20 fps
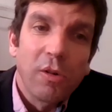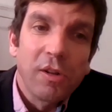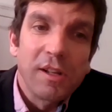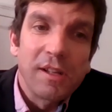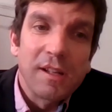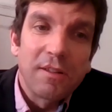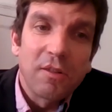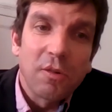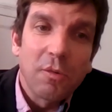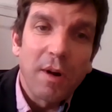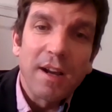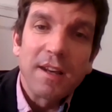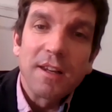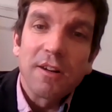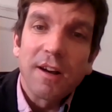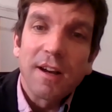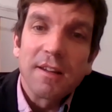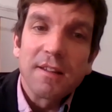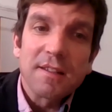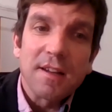Poland,
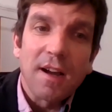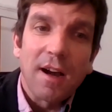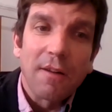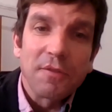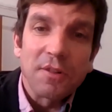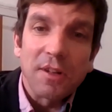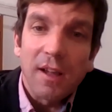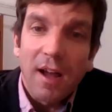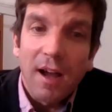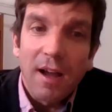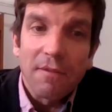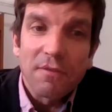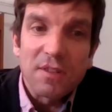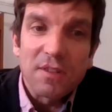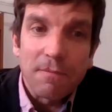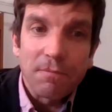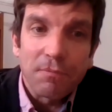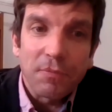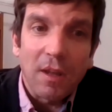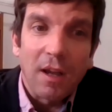Lithuania, and Its
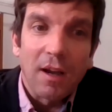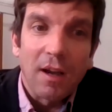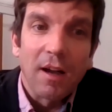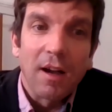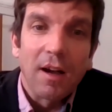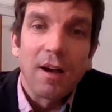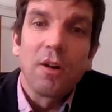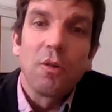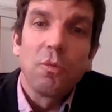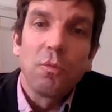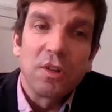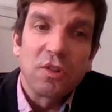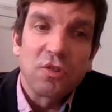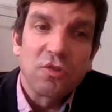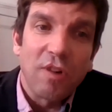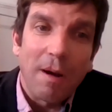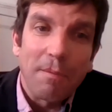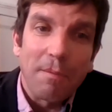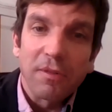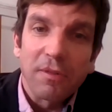Afterlives," uh,
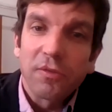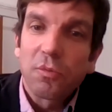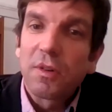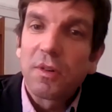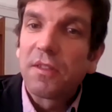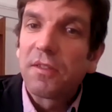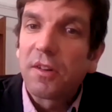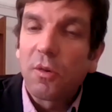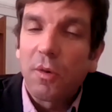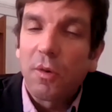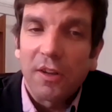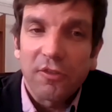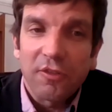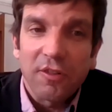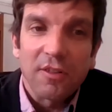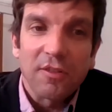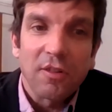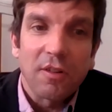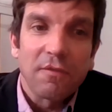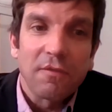which grapples with the
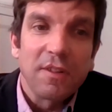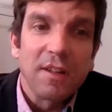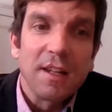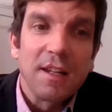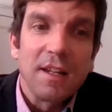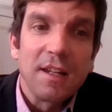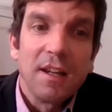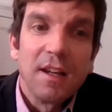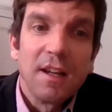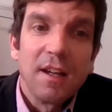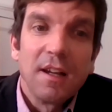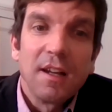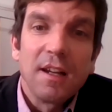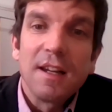questions of the